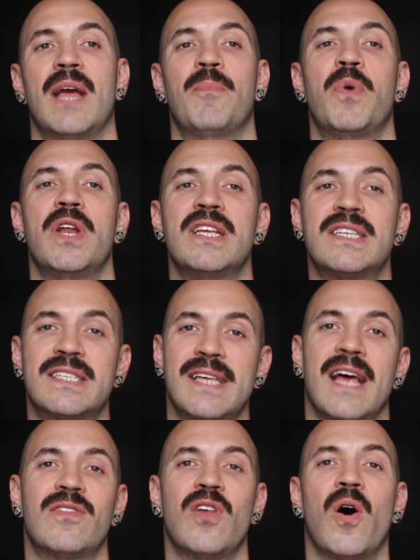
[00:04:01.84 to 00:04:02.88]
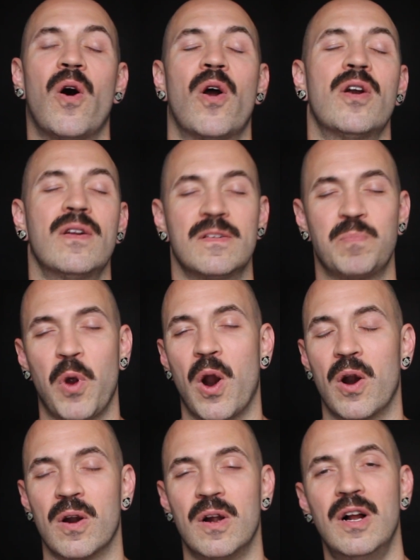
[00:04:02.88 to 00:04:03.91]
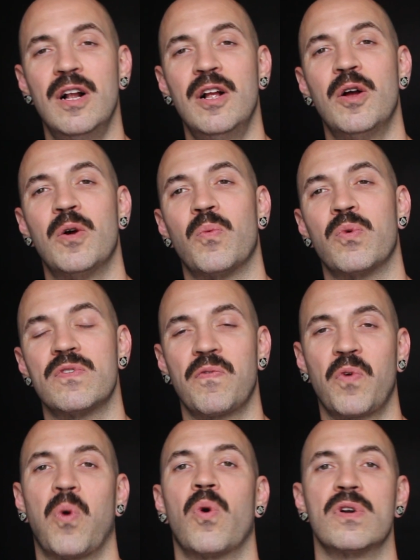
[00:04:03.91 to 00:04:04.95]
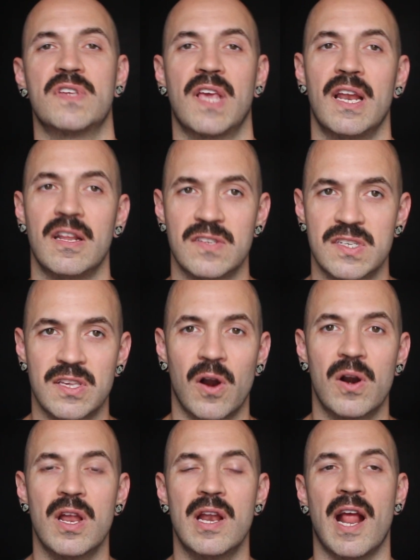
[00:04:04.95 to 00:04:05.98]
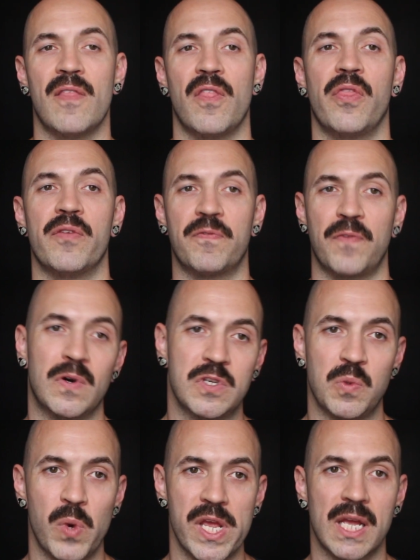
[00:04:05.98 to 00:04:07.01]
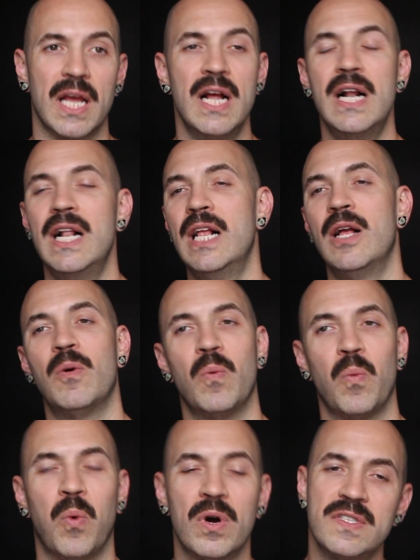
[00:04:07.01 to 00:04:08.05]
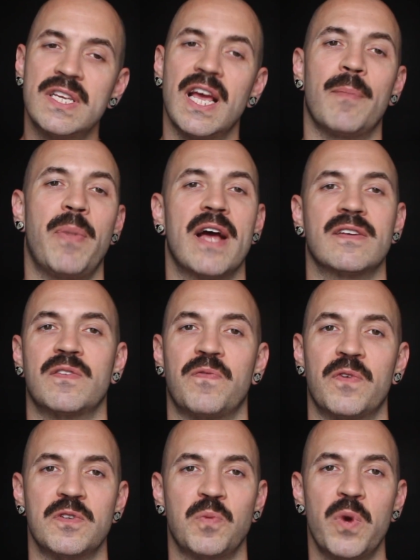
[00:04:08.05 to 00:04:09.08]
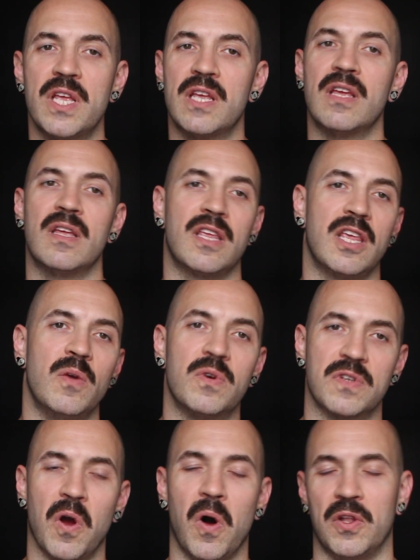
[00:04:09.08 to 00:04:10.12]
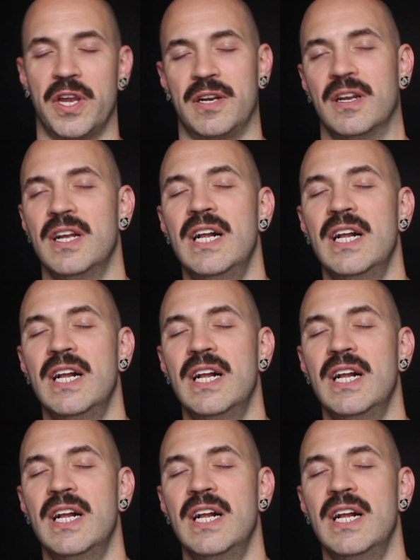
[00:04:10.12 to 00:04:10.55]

But he said the hardest part was, of course, getting started and in the first week. Once he got past the first week, he was golden.